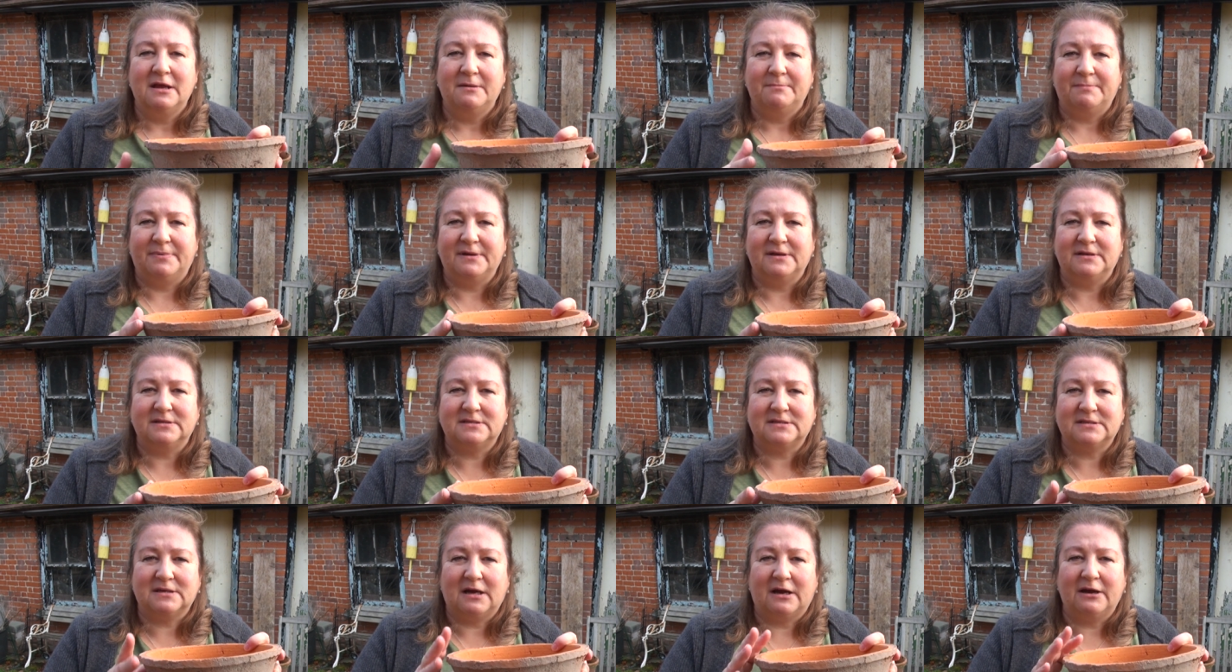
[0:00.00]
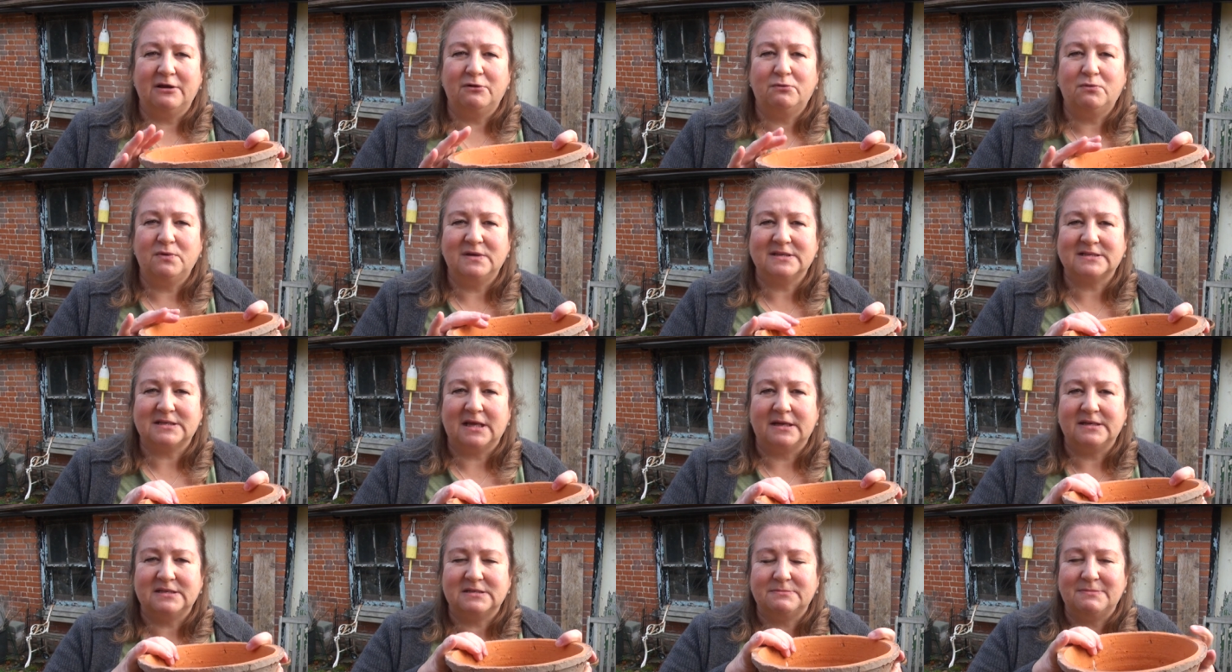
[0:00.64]
but I always
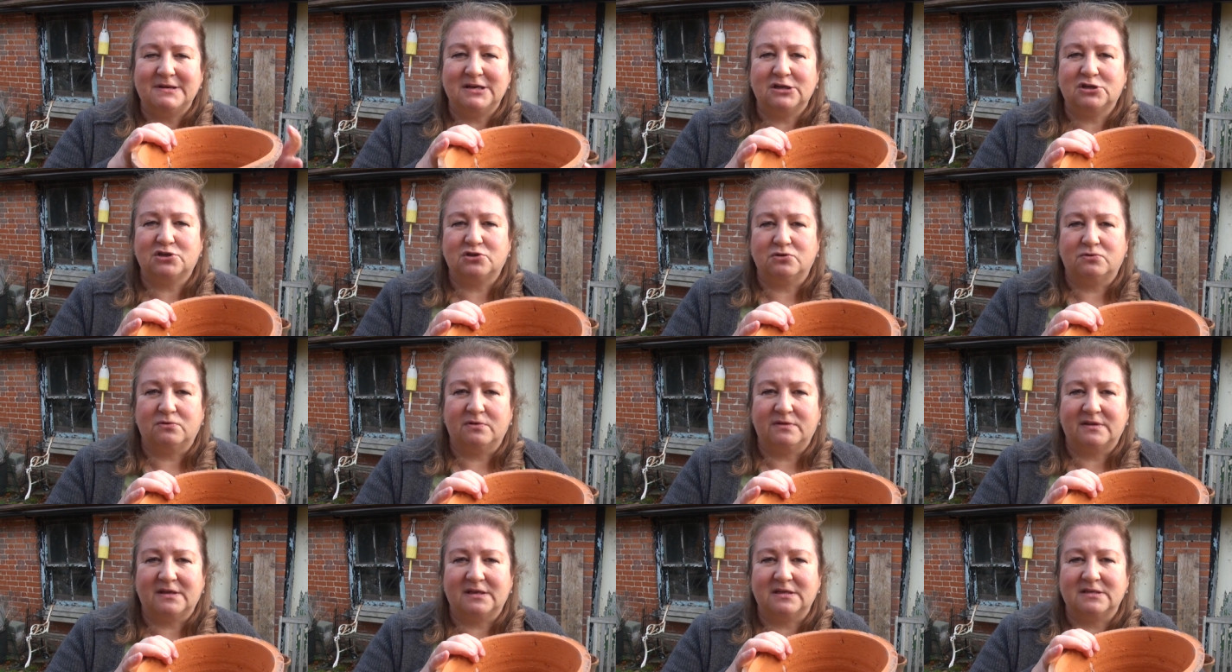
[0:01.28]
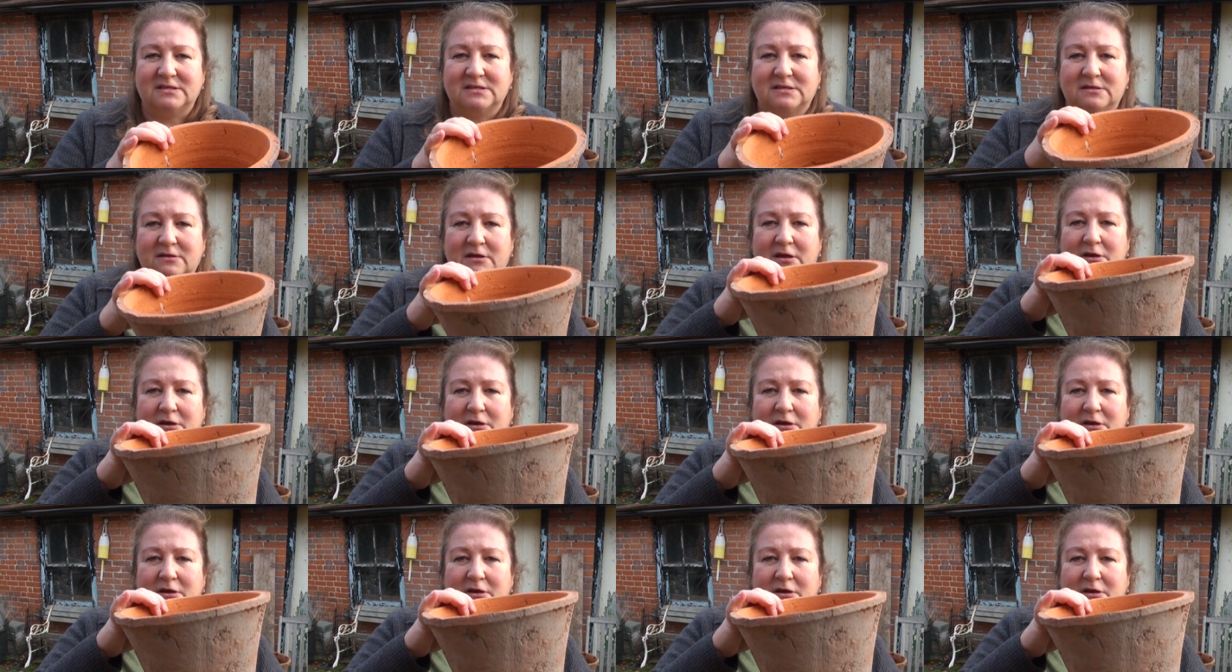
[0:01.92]
like to make sure that,